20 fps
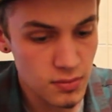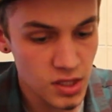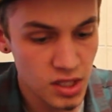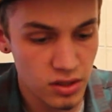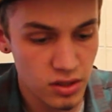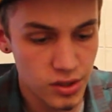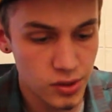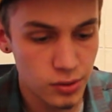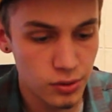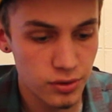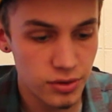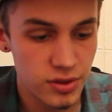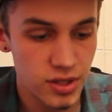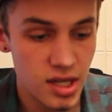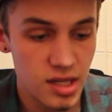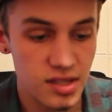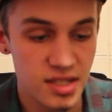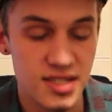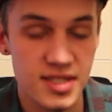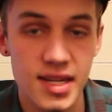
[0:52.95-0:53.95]
another cool
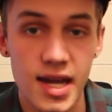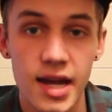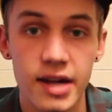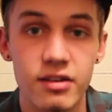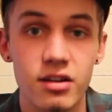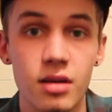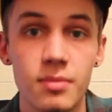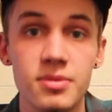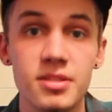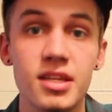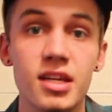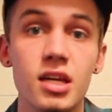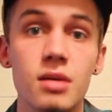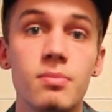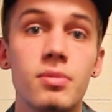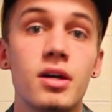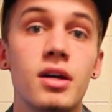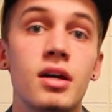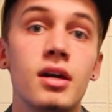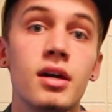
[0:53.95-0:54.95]
thing, the stock grip tape
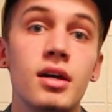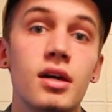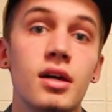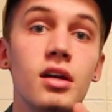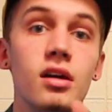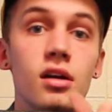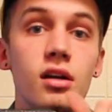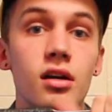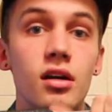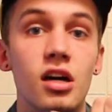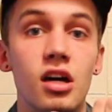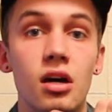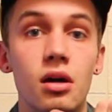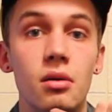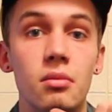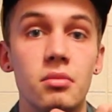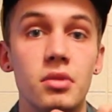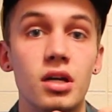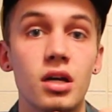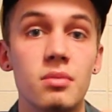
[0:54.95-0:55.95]

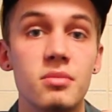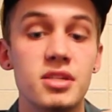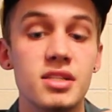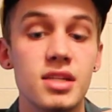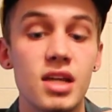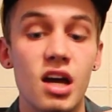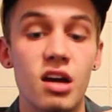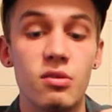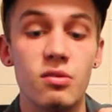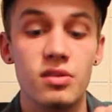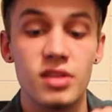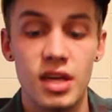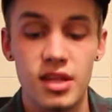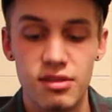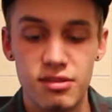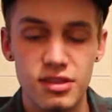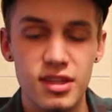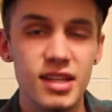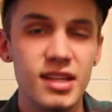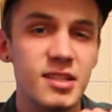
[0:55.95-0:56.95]
um, comes stock with I
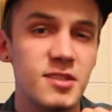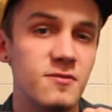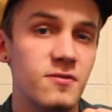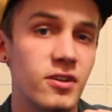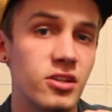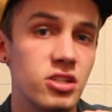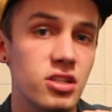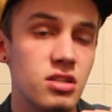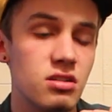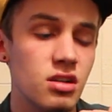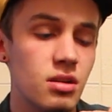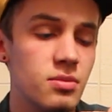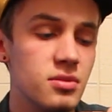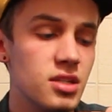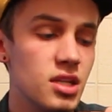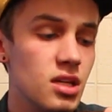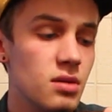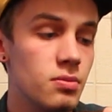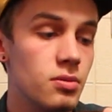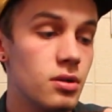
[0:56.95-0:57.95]
think it's vicious grip
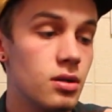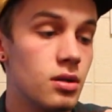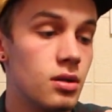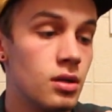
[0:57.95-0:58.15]
tape.